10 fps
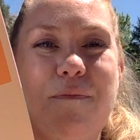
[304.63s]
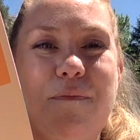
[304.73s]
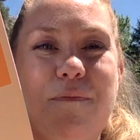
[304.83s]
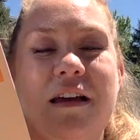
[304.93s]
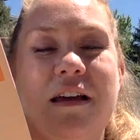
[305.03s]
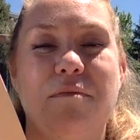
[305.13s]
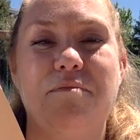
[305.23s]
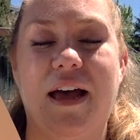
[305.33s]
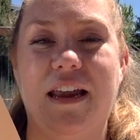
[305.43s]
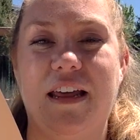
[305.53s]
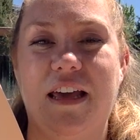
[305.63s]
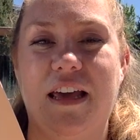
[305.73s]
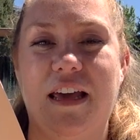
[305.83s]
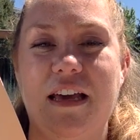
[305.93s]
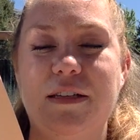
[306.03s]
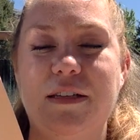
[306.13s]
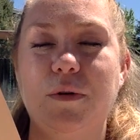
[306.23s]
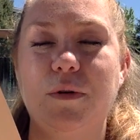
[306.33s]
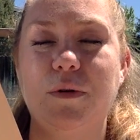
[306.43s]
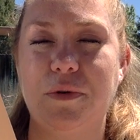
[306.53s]
Um, but it has
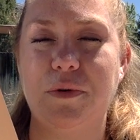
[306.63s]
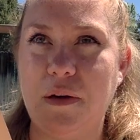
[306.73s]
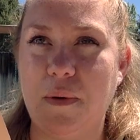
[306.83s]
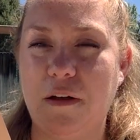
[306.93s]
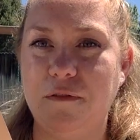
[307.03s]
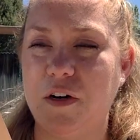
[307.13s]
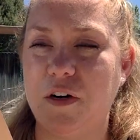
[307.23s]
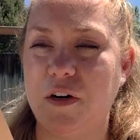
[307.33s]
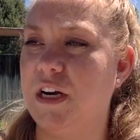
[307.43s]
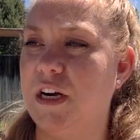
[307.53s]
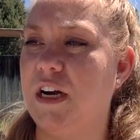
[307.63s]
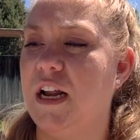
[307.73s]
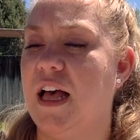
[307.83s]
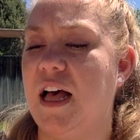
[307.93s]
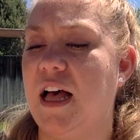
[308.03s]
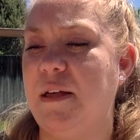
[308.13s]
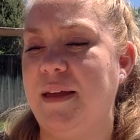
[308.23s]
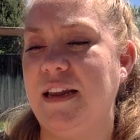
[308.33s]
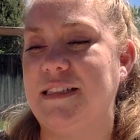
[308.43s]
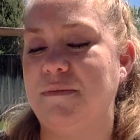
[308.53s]
worked really well for her. Um,
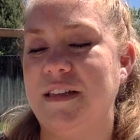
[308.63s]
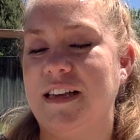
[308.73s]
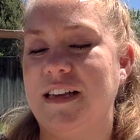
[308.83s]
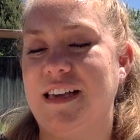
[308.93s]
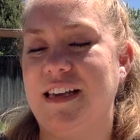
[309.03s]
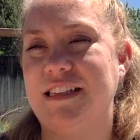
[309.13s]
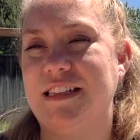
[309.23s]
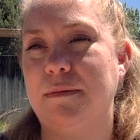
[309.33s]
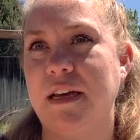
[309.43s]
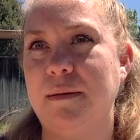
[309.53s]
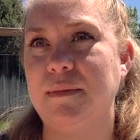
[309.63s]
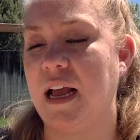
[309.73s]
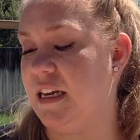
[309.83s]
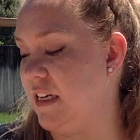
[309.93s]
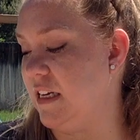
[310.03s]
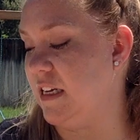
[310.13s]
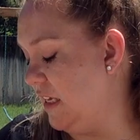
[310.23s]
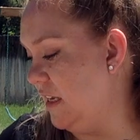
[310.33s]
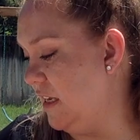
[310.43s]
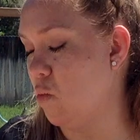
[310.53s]
and it's something, again, sometimes I
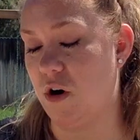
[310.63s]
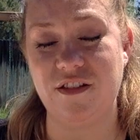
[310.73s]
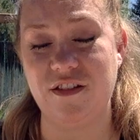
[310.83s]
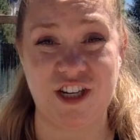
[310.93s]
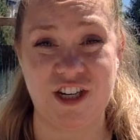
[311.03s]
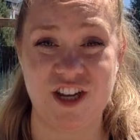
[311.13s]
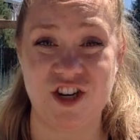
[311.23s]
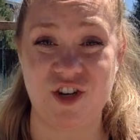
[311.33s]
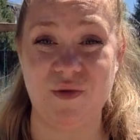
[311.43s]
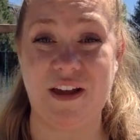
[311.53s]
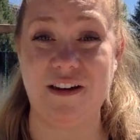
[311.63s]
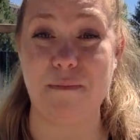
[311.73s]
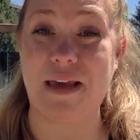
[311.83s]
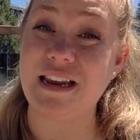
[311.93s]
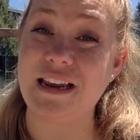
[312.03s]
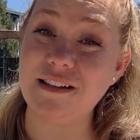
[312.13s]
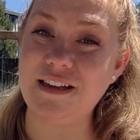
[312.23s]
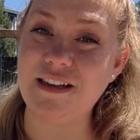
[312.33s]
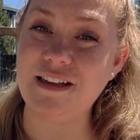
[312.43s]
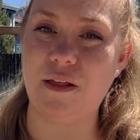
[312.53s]
need work that she can do
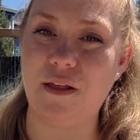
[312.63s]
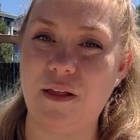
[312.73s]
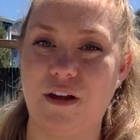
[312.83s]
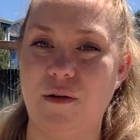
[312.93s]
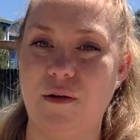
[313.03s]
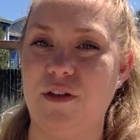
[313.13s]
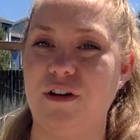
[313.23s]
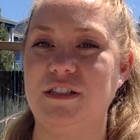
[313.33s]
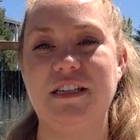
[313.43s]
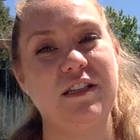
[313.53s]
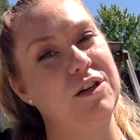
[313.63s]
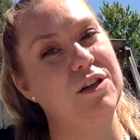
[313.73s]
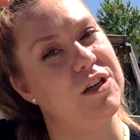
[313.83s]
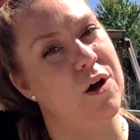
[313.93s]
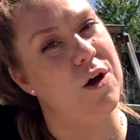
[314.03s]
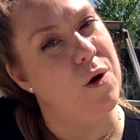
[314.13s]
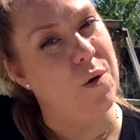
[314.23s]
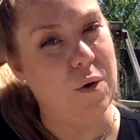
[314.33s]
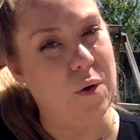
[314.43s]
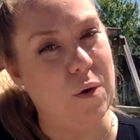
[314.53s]
independently while I'm working with her sisters
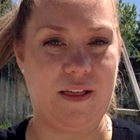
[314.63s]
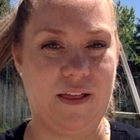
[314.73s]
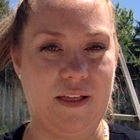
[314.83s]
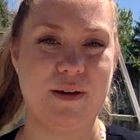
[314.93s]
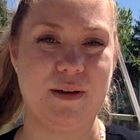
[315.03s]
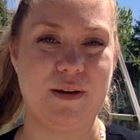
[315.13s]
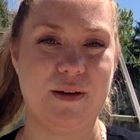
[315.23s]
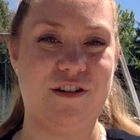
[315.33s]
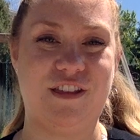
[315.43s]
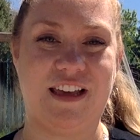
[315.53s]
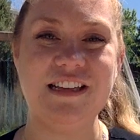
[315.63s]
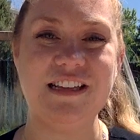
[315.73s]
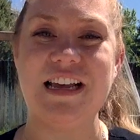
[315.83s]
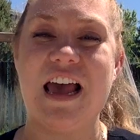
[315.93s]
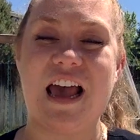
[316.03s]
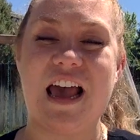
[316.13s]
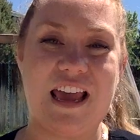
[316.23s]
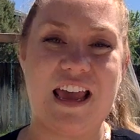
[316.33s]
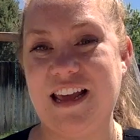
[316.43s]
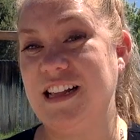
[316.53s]
or while I'm doing other things.
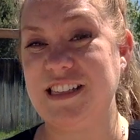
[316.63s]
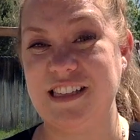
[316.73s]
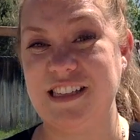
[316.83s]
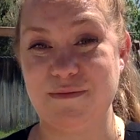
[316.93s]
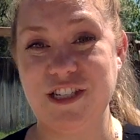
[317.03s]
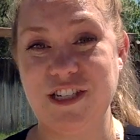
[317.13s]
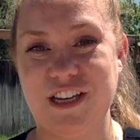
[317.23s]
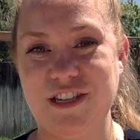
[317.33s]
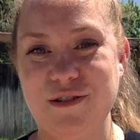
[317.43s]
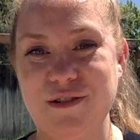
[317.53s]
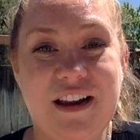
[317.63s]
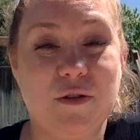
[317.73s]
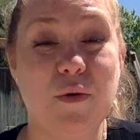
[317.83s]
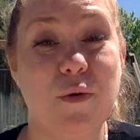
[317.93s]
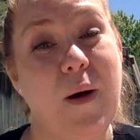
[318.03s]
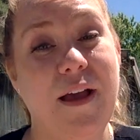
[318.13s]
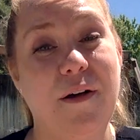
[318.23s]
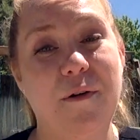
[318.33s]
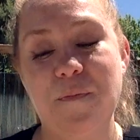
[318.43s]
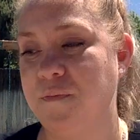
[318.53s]
And it's something she can do and it's worthwhile.